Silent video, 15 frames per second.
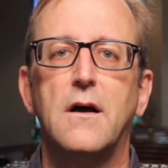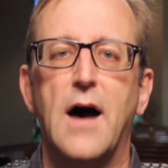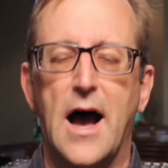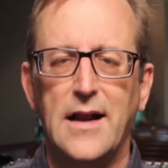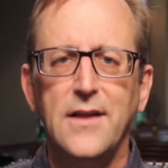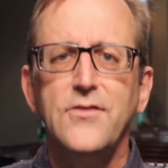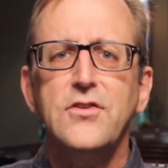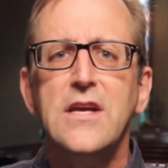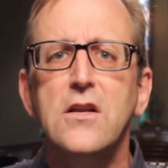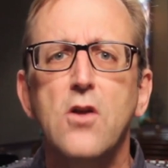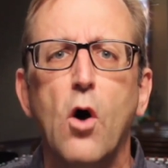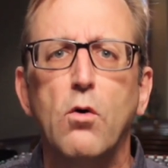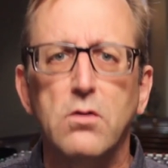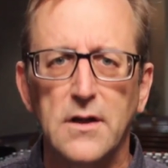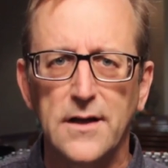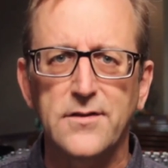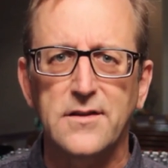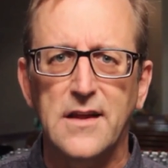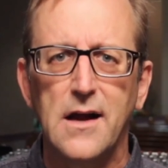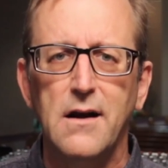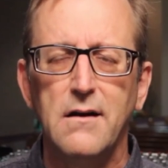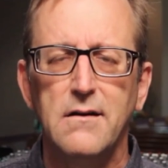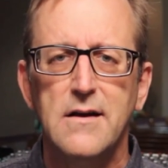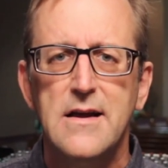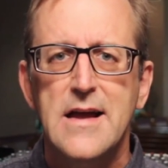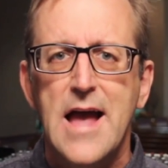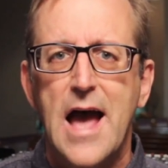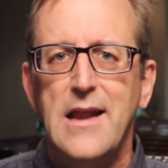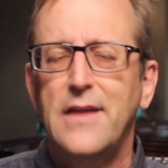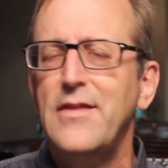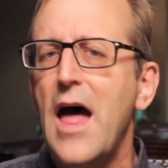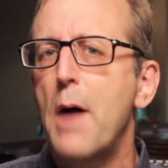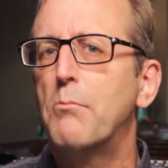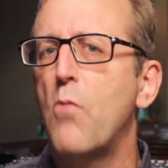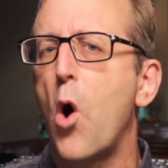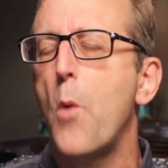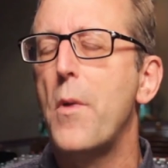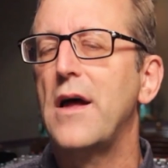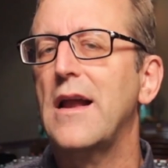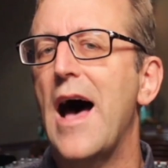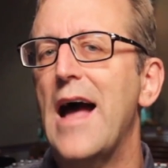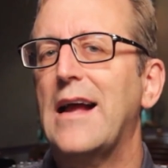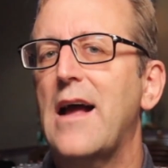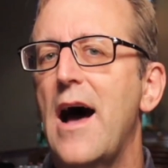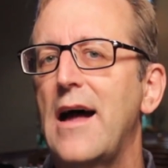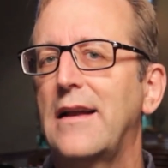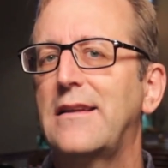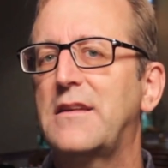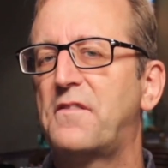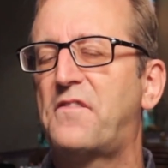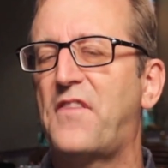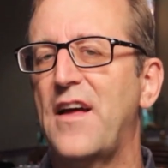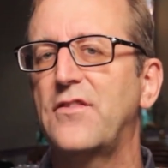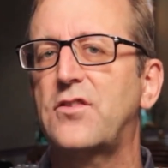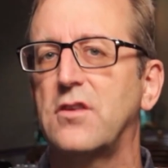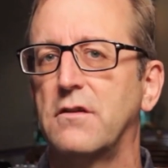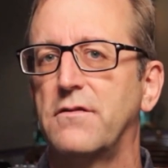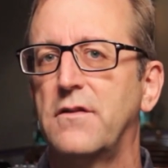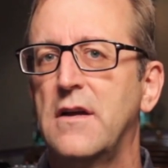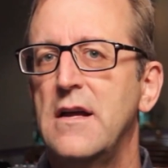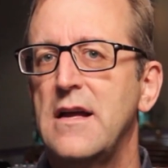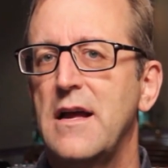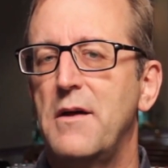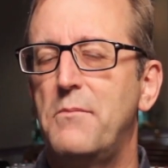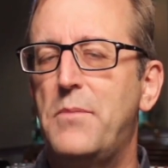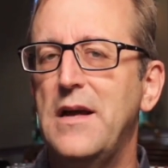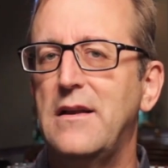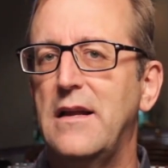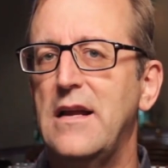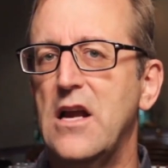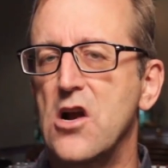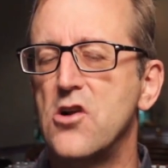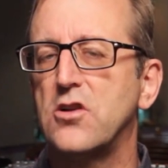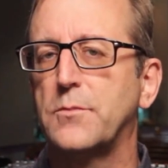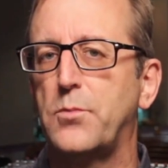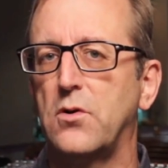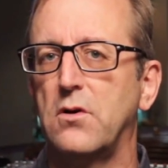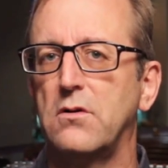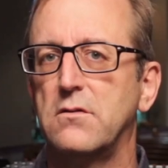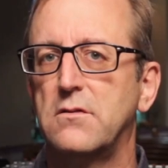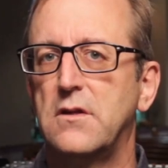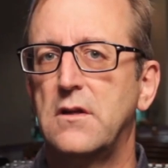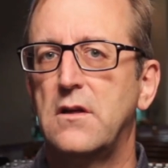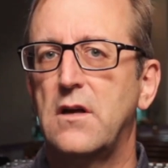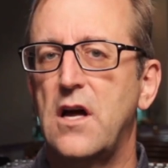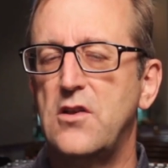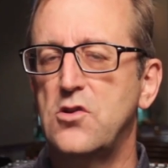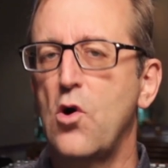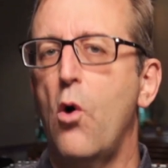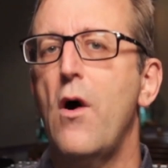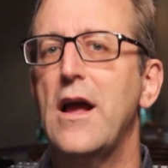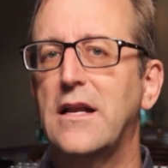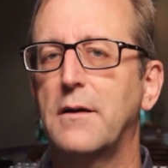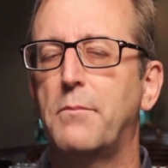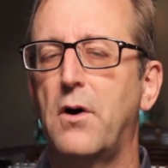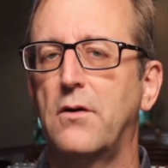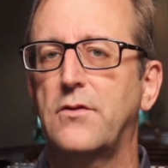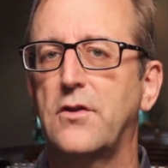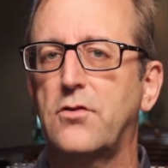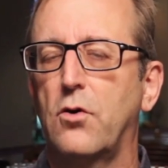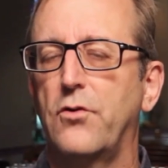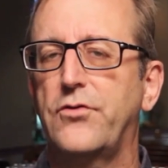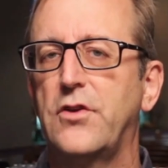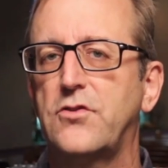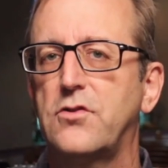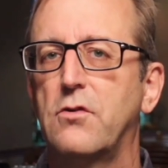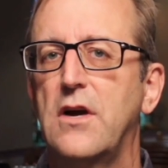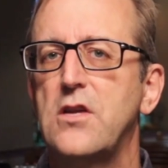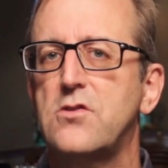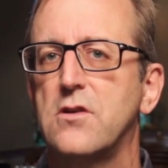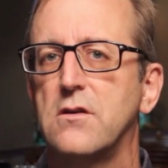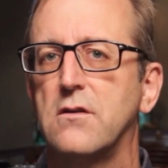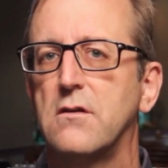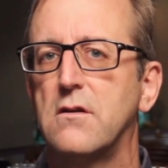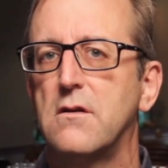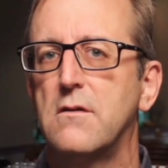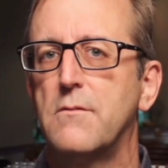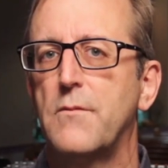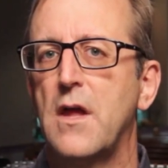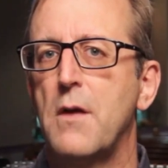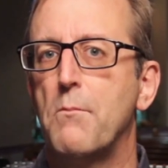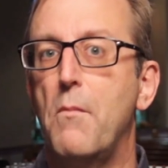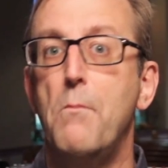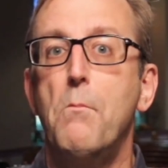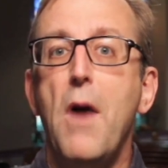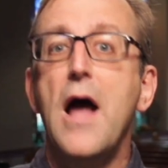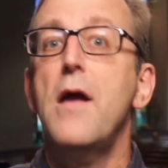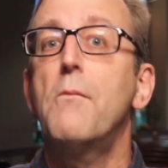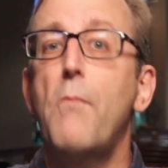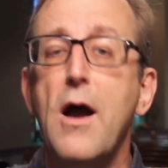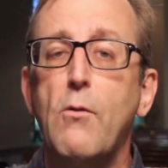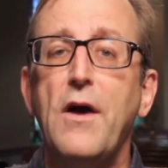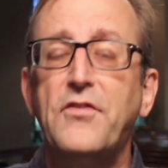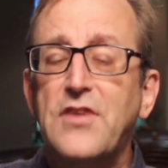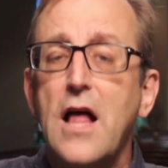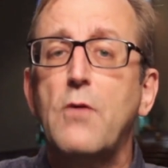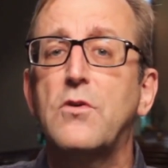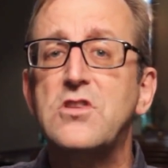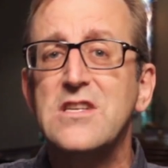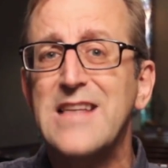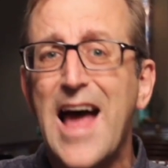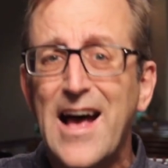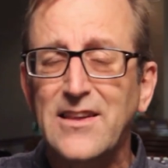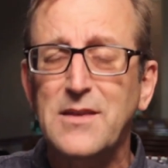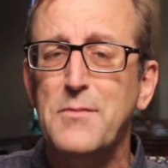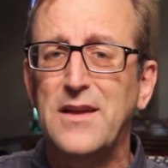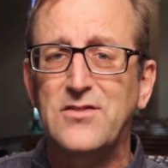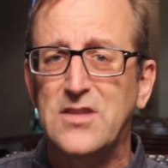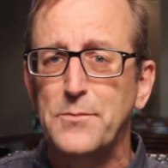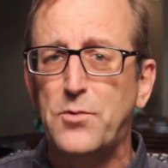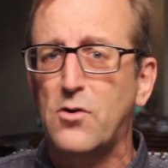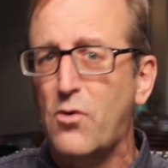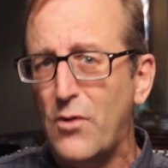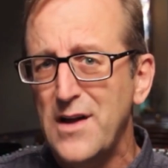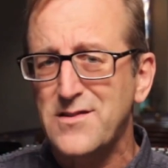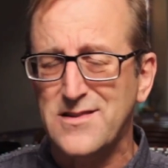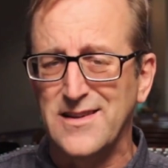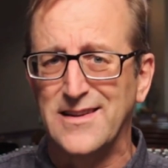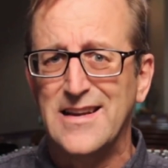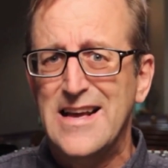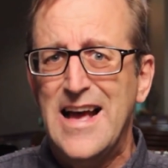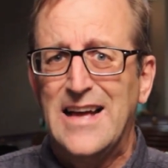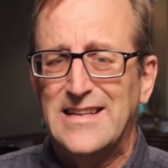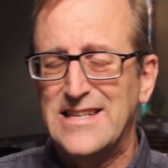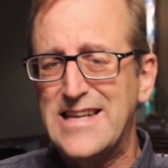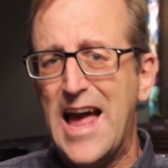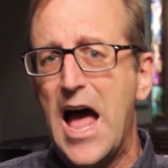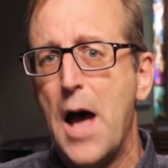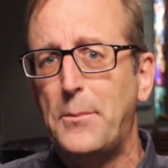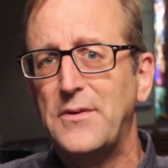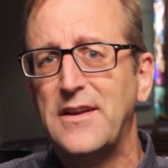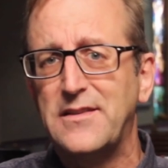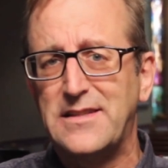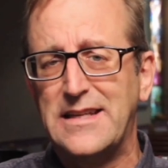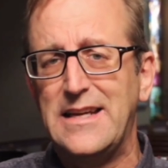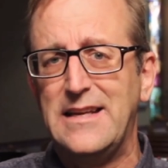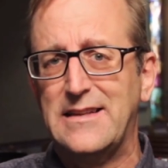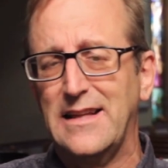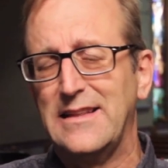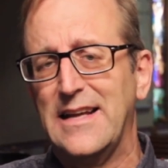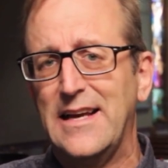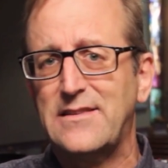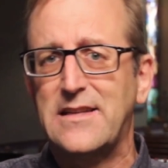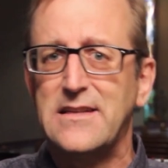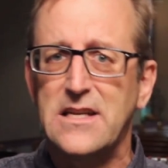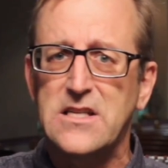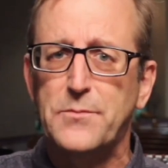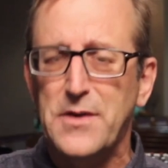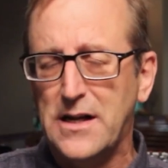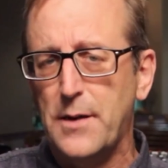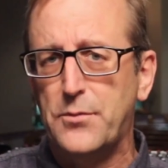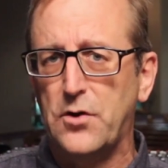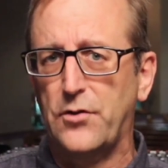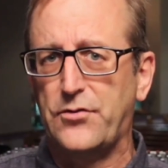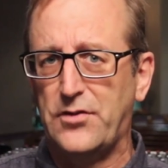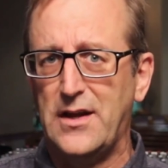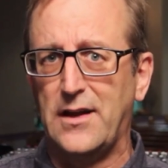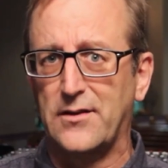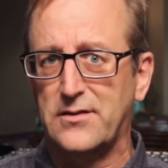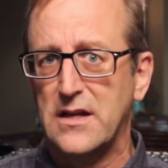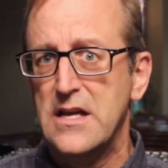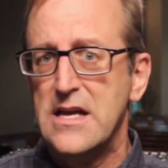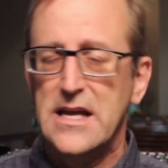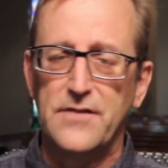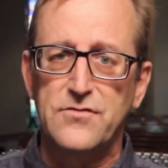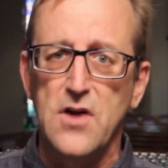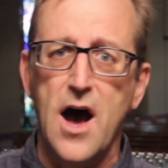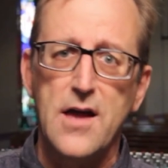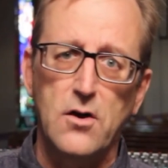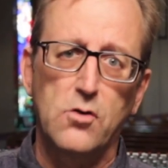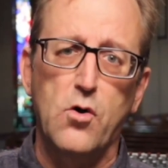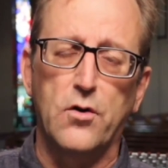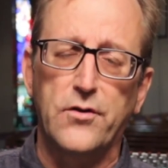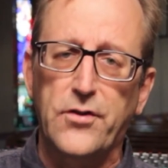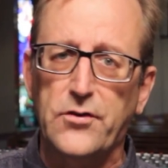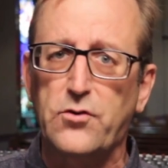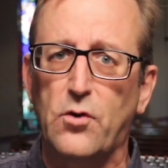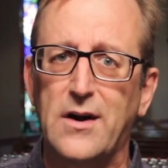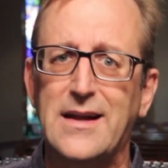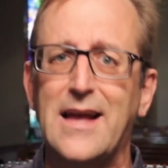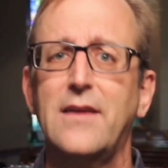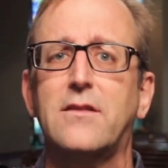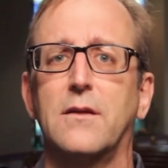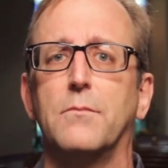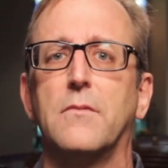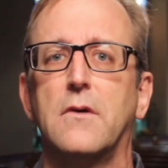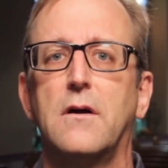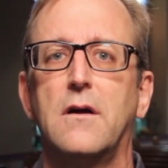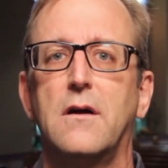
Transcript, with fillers: I didn't see no list there. And in that moment, I got defensive, a bit irritable, annoyed about this whole situation. My, my wife, Sally, was just asking me a simple question. Did you happen to see the list, and did you pick up those things? If not, I'll go to the store and get them.